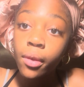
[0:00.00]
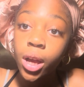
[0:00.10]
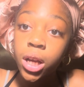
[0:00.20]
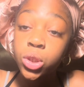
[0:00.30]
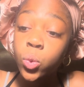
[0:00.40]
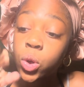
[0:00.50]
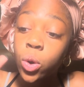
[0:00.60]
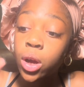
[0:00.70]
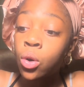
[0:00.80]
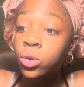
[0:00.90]
Because when you
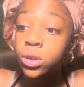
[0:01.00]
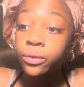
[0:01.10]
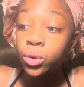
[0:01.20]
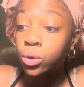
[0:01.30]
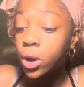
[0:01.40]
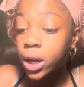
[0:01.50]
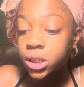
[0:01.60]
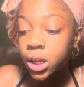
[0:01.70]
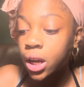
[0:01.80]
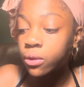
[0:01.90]
get older, if you don't know how to
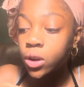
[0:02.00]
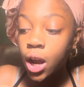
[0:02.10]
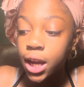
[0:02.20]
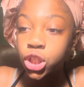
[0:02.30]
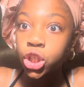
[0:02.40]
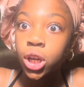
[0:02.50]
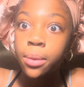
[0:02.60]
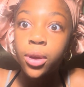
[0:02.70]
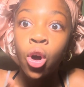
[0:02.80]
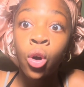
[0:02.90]
take care of your hygiene, you're going
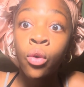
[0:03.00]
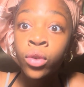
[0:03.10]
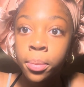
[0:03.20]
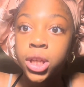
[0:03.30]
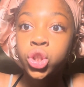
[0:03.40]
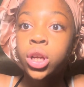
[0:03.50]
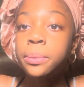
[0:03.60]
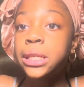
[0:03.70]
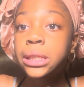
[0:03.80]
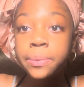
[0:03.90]
to be all over the place. You're going to
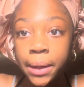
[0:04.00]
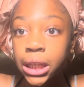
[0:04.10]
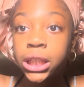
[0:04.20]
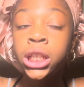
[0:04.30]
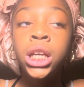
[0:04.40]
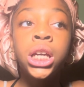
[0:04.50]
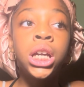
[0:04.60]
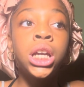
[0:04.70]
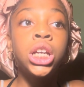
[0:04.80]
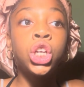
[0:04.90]
be smelly.
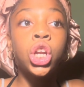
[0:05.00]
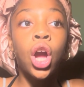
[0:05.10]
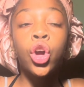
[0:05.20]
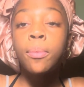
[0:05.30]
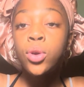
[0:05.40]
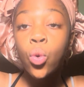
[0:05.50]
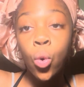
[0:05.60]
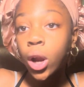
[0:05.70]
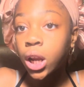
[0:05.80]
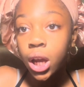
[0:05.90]
You're not going to be
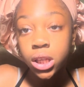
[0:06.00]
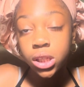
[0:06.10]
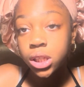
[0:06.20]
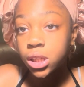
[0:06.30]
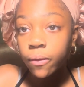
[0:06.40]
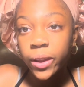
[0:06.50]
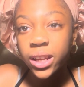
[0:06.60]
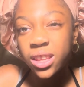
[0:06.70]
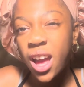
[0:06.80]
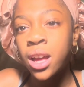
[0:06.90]
organized and stuff
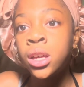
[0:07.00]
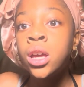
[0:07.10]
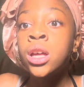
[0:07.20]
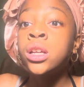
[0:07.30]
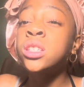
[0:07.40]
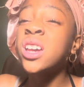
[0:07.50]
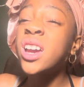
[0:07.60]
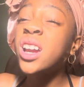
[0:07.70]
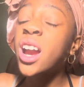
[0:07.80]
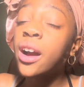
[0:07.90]
like that.
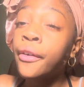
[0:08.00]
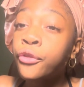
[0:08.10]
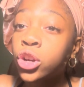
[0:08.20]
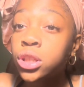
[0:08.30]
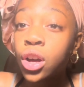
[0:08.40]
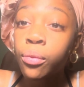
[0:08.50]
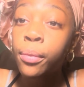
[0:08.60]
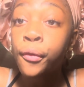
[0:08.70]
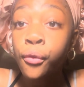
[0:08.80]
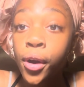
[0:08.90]
Take care of yourself
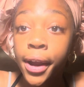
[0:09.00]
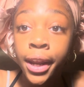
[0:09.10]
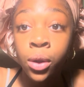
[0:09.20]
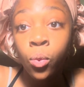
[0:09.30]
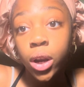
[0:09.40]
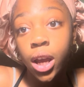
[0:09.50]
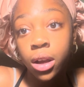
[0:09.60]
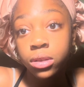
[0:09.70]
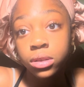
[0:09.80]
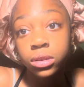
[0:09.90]
before anyone
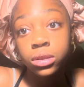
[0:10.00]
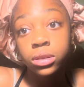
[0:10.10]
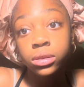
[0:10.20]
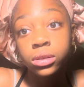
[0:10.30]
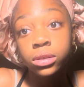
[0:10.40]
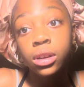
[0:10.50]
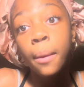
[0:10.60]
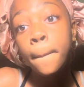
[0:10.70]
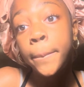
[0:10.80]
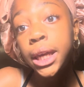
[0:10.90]
else.
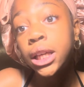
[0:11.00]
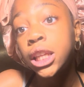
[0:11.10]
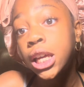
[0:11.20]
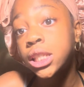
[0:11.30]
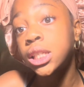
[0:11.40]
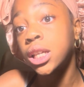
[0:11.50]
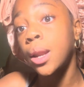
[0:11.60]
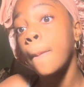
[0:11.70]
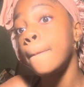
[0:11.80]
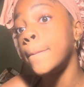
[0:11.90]
Big lesson.
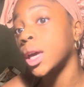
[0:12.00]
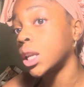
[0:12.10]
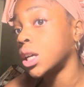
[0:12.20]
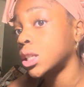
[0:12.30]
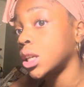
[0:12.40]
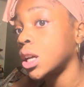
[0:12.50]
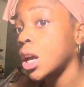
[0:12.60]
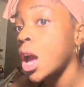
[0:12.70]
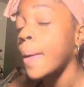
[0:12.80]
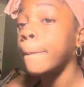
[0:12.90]

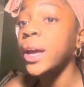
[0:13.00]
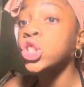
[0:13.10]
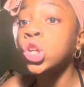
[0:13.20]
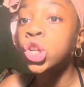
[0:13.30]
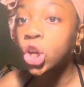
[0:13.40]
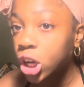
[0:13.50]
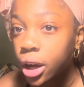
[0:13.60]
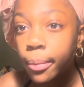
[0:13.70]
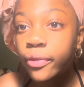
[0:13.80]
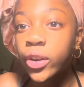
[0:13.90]
Make sure you're
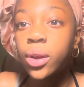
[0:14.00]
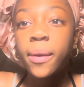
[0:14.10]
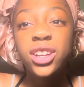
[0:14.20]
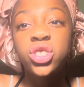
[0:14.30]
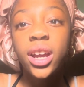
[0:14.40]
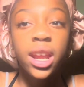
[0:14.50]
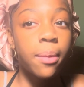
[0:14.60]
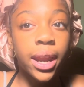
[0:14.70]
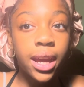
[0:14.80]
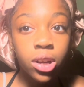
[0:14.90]
good before you make sure
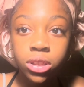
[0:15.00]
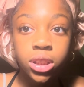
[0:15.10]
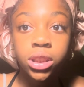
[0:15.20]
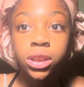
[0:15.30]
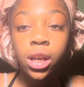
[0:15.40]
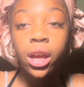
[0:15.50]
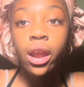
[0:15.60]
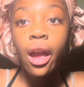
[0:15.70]
anybody else is good.